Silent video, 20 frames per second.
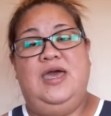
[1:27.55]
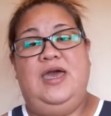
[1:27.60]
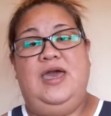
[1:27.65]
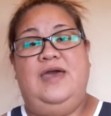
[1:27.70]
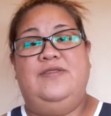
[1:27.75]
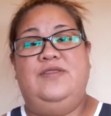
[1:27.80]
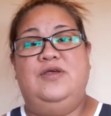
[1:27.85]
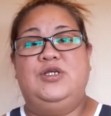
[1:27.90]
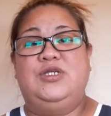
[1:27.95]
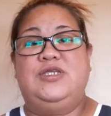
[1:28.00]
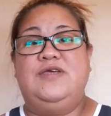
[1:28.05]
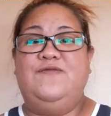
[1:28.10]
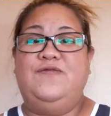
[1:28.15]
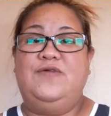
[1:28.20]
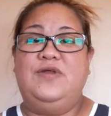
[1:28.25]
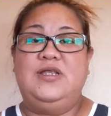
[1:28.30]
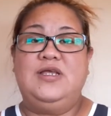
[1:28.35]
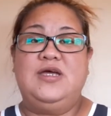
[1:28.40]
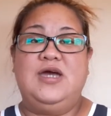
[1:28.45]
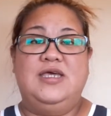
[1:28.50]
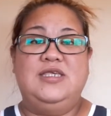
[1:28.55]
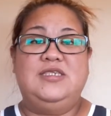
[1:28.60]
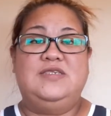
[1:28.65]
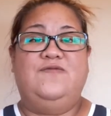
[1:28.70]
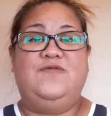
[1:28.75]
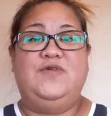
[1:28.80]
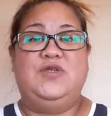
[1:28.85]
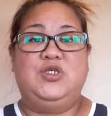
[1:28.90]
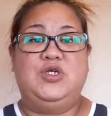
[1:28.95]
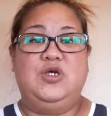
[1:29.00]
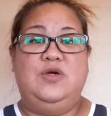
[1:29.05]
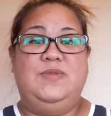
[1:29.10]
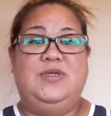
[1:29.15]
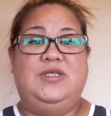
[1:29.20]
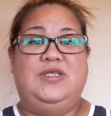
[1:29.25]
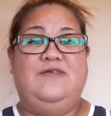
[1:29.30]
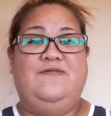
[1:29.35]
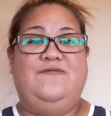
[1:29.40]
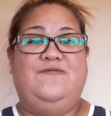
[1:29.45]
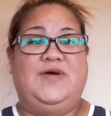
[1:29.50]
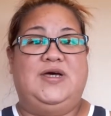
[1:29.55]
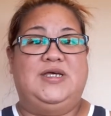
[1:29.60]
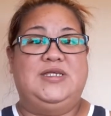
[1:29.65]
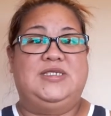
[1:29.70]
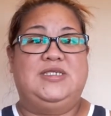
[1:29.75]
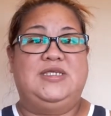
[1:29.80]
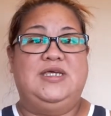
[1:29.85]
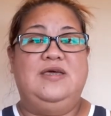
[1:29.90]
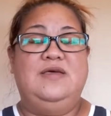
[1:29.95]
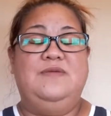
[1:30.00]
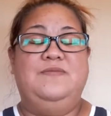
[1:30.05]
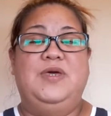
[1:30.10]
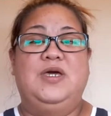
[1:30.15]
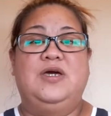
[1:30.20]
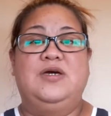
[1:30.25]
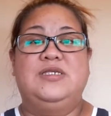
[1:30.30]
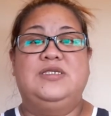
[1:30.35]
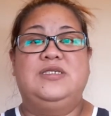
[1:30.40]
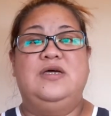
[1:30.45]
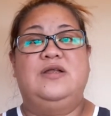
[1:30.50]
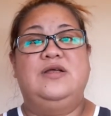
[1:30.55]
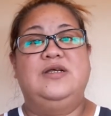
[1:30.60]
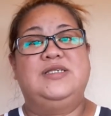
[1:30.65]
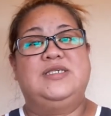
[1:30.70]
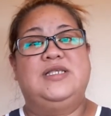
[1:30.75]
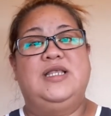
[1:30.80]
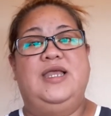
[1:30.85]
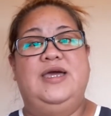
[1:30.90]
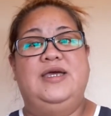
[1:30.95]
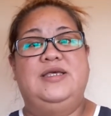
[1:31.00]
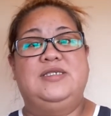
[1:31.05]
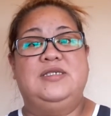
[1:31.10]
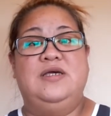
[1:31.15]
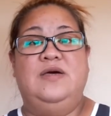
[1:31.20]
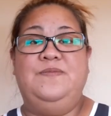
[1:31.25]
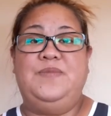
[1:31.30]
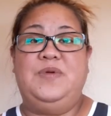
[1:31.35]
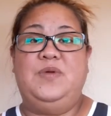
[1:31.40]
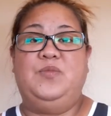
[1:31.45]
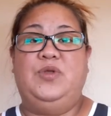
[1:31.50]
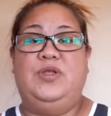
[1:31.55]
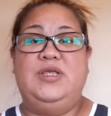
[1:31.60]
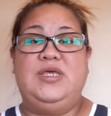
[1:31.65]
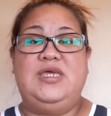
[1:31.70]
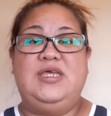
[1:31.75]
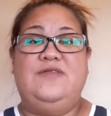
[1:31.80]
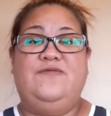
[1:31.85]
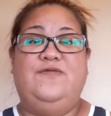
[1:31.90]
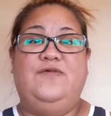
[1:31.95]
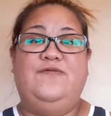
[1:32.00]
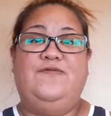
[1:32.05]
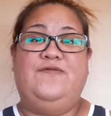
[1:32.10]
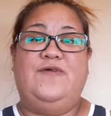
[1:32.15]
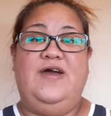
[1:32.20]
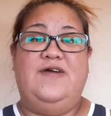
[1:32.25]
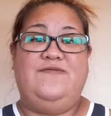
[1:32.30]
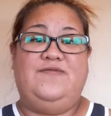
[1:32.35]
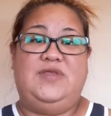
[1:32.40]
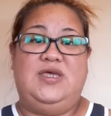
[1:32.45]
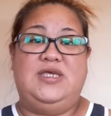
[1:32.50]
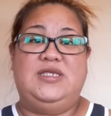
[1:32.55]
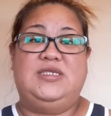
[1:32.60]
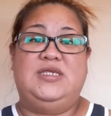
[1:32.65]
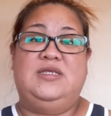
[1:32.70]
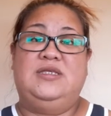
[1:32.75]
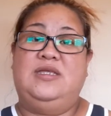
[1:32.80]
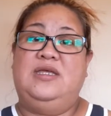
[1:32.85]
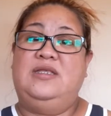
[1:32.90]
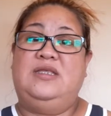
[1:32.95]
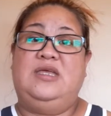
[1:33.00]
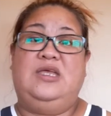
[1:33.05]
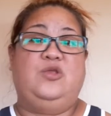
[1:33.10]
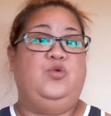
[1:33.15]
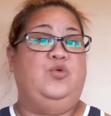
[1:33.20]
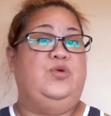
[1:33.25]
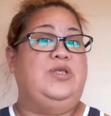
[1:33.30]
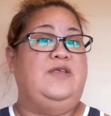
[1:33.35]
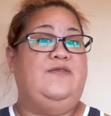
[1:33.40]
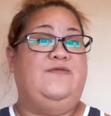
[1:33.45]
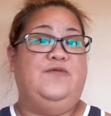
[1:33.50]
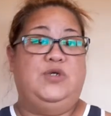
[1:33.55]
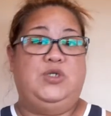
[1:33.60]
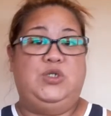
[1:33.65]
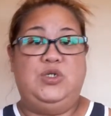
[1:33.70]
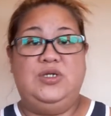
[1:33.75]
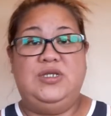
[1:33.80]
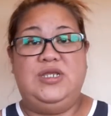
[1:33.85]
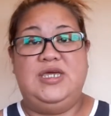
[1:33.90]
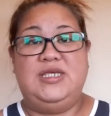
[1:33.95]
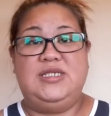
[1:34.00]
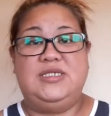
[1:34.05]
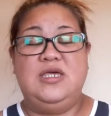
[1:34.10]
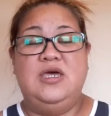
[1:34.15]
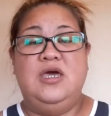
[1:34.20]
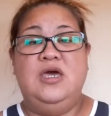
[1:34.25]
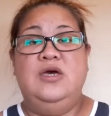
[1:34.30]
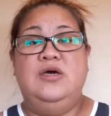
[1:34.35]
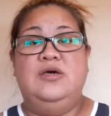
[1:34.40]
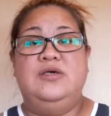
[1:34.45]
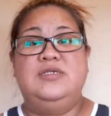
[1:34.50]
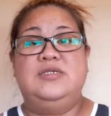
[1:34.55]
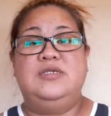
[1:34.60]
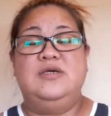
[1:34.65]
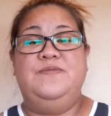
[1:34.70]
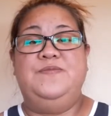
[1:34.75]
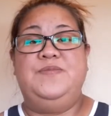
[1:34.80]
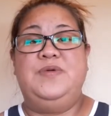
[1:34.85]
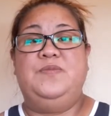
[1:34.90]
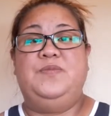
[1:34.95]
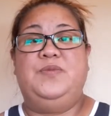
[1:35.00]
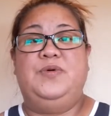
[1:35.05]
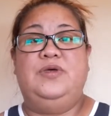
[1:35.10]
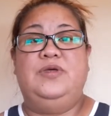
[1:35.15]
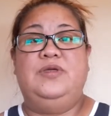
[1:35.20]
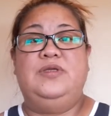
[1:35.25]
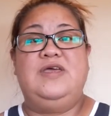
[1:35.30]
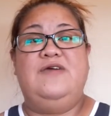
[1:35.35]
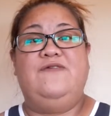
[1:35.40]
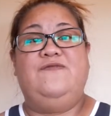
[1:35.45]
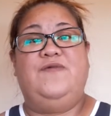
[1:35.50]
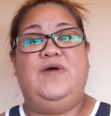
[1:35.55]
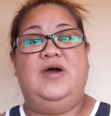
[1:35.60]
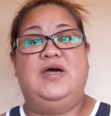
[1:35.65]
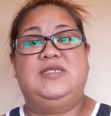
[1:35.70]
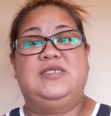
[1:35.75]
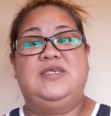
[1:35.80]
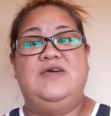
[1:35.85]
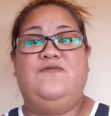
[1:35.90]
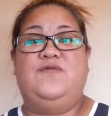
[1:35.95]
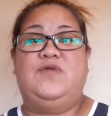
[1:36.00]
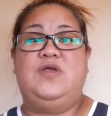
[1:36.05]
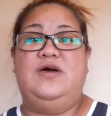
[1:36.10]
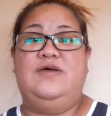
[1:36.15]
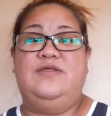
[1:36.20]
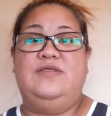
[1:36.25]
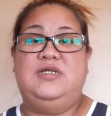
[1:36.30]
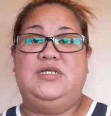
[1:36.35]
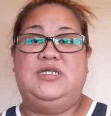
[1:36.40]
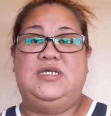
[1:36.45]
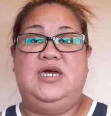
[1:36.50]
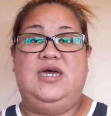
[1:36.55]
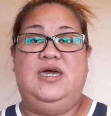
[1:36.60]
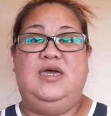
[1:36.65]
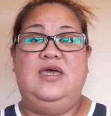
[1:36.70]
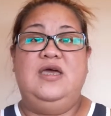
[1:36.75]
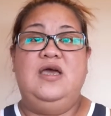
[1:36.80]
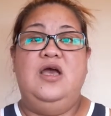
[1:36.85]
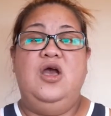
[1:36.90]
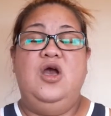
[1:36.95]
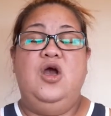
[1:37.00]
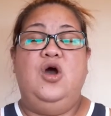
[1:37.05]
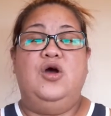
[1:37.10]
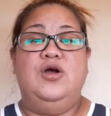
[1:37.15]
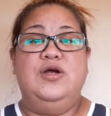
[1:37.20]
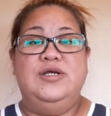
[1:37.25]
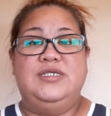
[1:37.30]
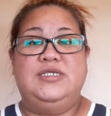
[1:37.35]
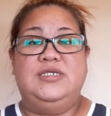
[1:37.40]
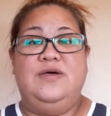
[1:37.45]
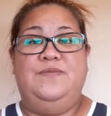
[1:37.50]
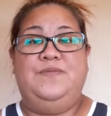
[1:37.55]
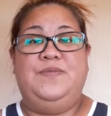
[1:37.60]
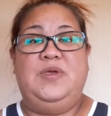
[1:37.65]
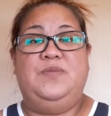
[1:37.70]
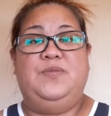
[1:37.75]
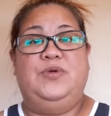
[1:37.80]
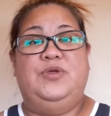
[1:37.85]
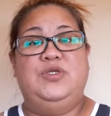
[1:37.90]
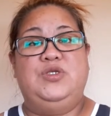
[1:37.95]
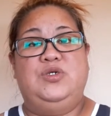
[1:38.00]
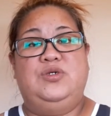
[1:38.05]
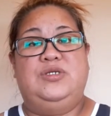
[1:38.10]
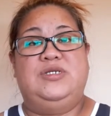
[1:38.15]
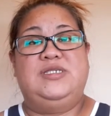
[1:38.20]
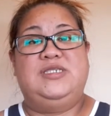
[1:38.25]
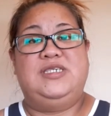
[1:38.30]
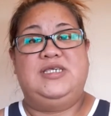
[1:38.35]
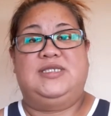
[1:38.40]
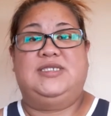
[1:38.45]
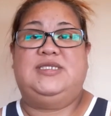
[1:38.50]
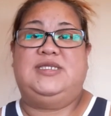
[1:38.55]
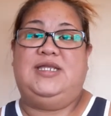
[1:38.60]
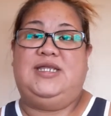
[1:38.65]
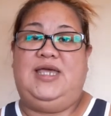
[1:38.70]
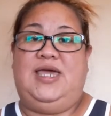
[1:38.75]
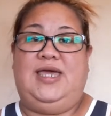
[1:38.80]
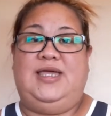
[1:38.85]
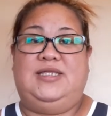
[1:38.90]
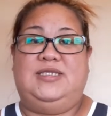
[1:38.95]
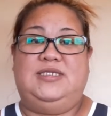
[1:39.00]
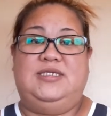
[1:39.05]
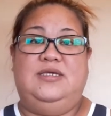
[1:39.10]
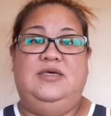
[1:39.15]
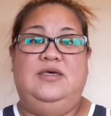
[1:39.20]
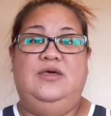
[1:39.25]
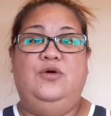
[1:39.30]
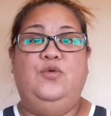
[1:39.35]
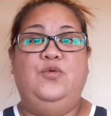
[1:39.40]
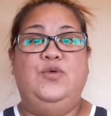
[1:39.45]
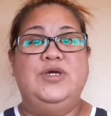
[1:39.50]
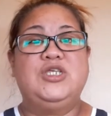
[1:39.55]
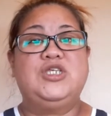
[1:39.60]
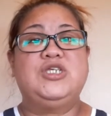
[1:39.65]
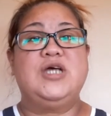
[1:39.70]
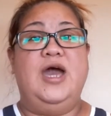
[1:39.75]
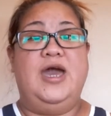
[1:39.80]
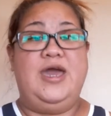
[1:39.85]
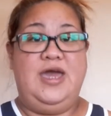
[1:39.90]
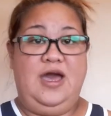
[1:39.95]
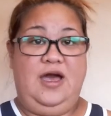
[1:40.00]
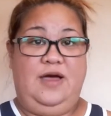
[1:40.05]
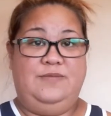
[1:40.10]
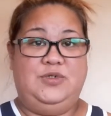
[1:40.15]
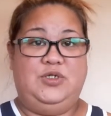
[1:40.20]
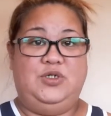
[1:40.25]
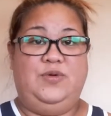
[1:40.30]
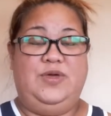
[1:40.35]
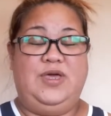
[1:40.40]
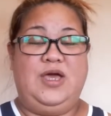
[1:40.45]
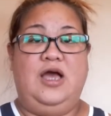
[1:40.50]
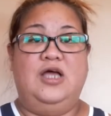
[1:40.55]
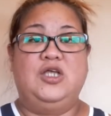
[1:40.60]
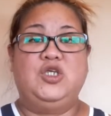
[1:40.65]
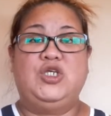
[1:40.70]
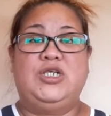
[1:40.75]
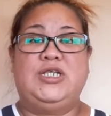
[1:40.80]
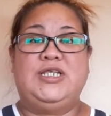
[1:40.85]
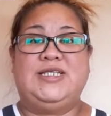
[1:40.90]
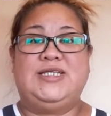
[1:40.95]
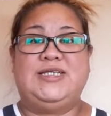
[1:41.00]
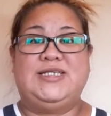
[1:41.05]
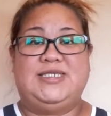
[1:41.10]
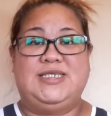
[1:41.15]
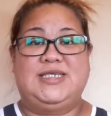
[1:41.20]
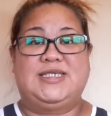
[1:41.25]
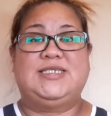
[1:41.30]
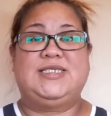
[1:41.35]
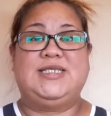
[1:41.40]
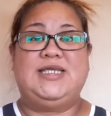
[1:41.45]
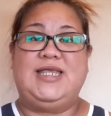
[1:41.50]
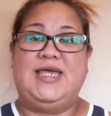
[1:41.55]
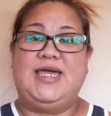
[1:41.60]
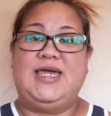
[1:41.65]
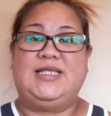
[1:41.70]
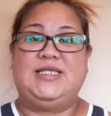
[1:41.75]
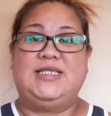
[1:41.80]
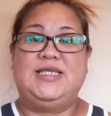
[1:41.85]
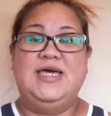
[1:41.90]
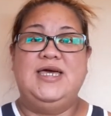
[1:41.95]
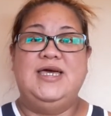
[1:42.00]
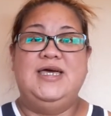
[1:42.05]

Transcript: And there are different kinds of intermittent fasting, because there is like some people eat for 5 days and then they don't eat for 2 days. And some people, they fast every other day, or some people do the 16-8, which I am doing actually the 16-8.